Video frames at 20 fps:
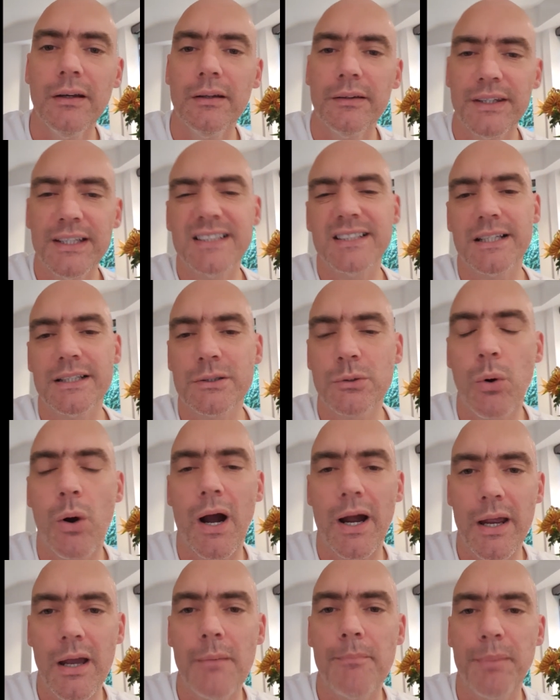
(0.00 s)
this is
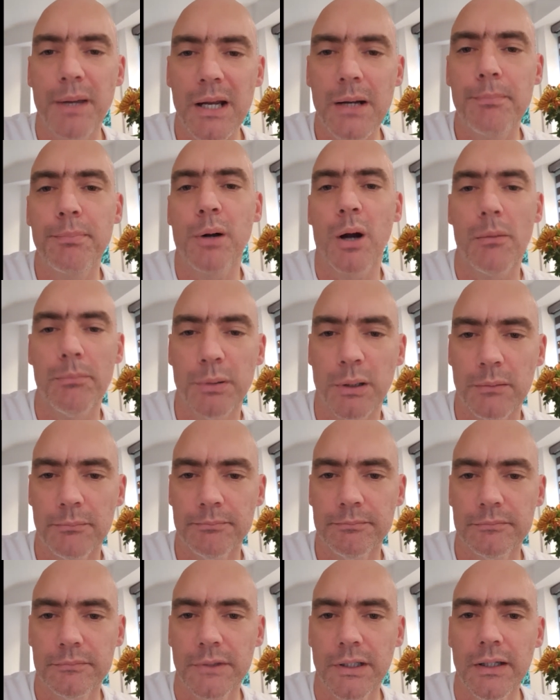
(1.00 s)
quite a big problem,
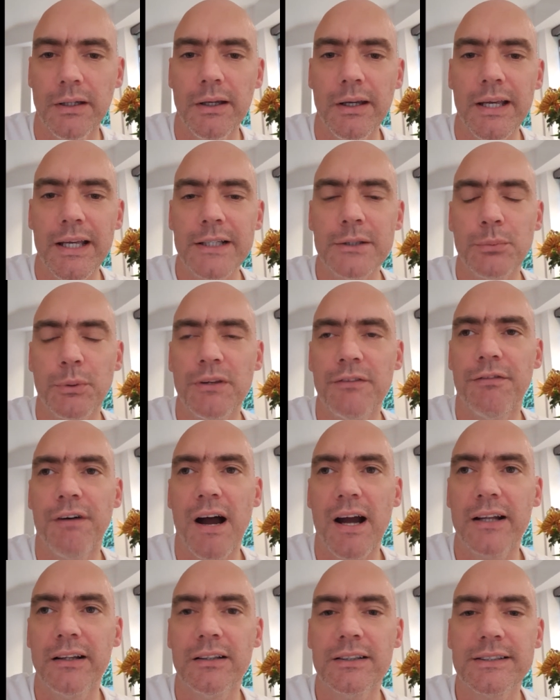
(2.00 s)
is with
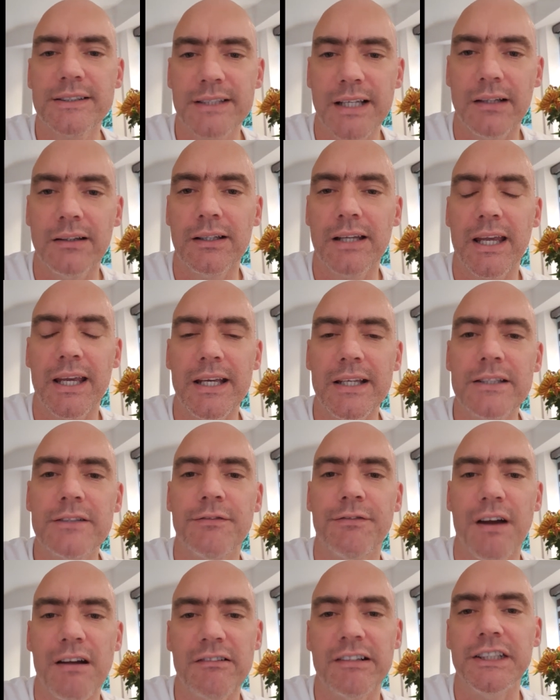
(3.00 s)
vinyl silk it is
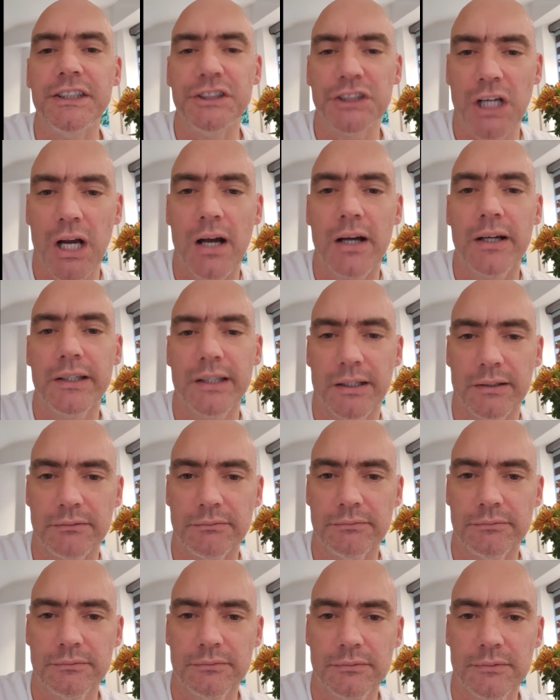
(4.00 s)
very shiny.
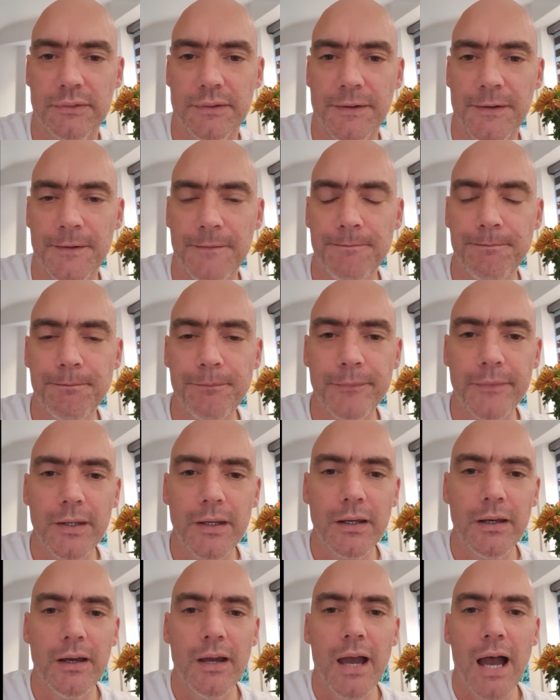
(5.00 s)

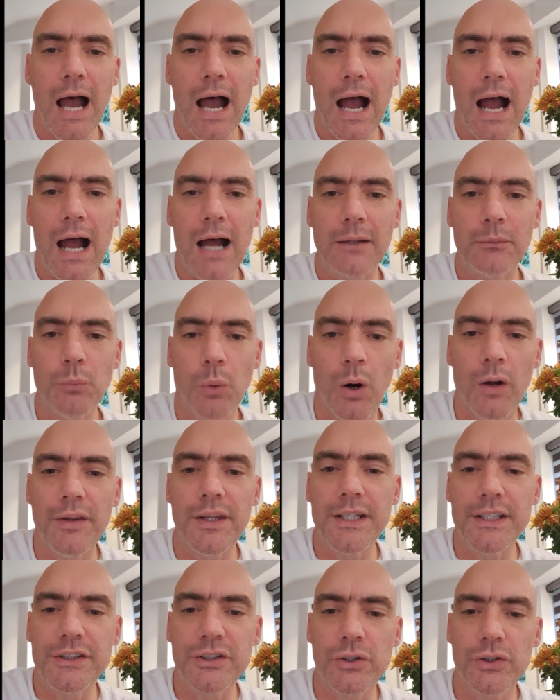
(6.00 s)
And what
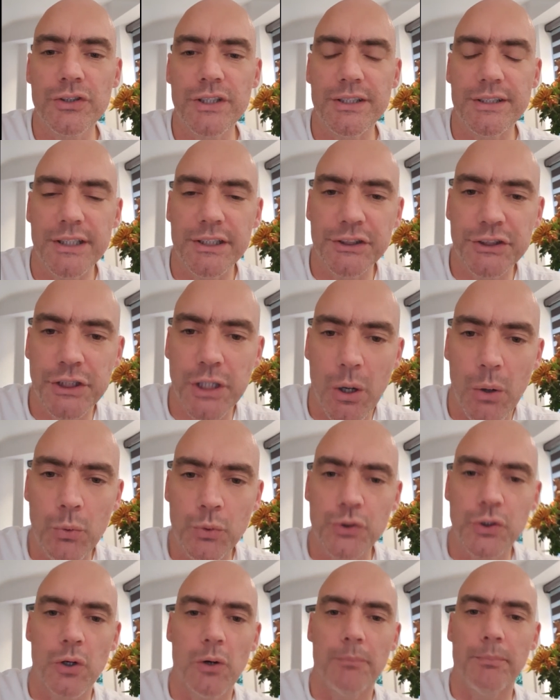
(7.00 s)
this does is it
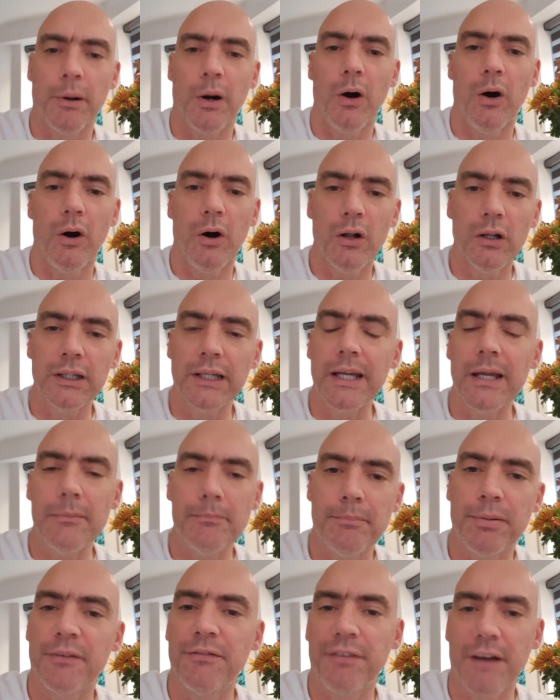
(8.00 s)
shows up all the
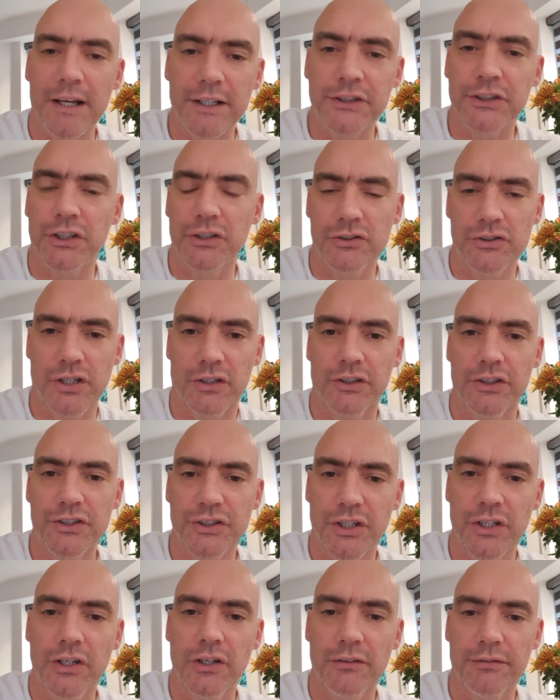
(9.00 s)
imperfections on a
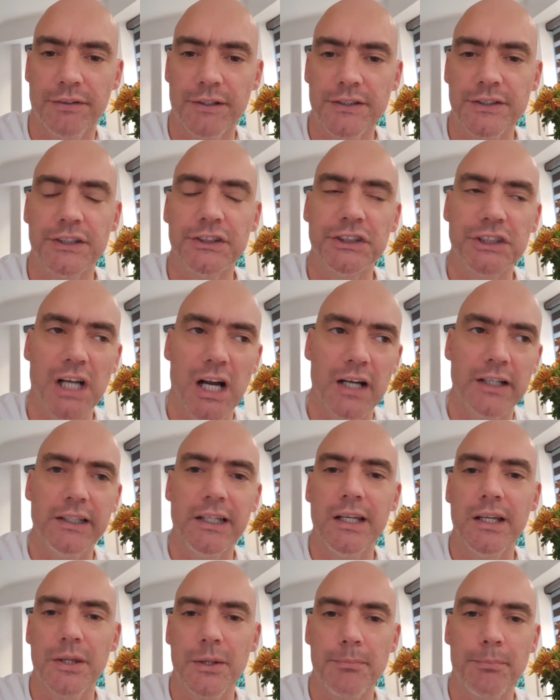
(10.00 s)
surface. The
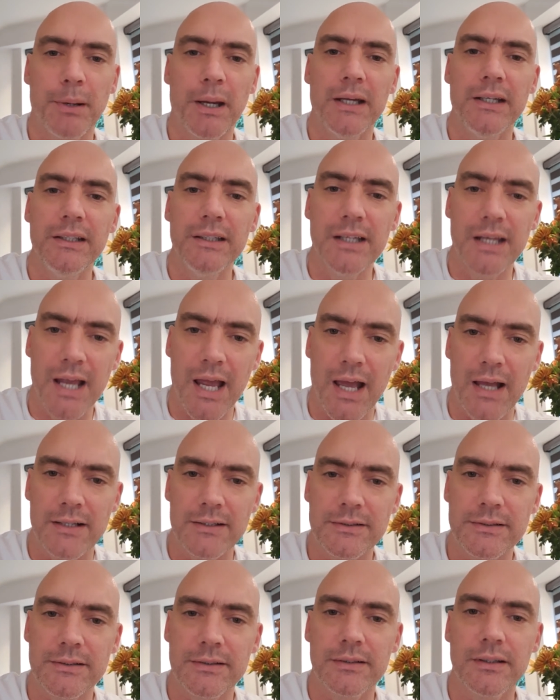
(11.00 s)
shinier the paint
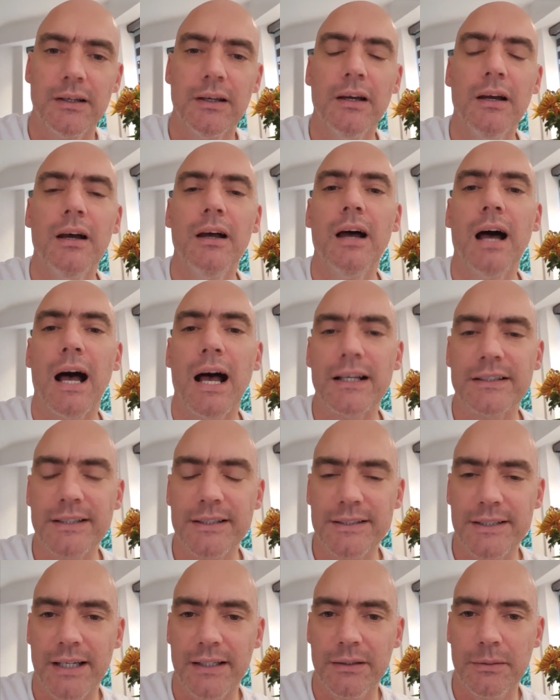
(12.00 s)
gets, as I
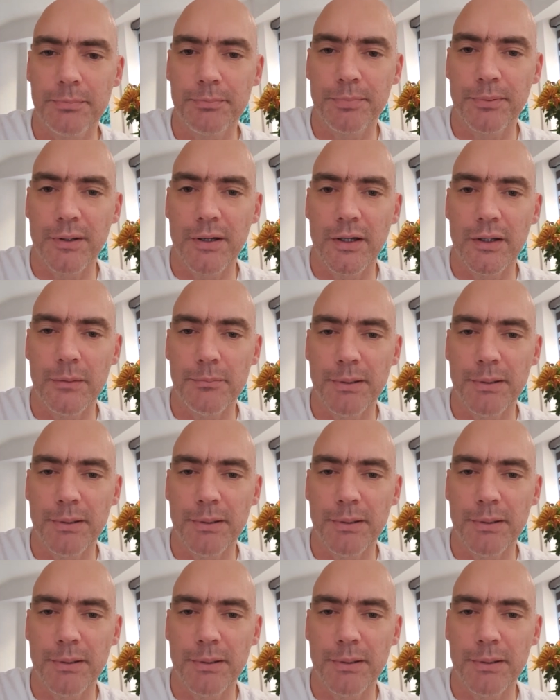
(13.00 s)
said at the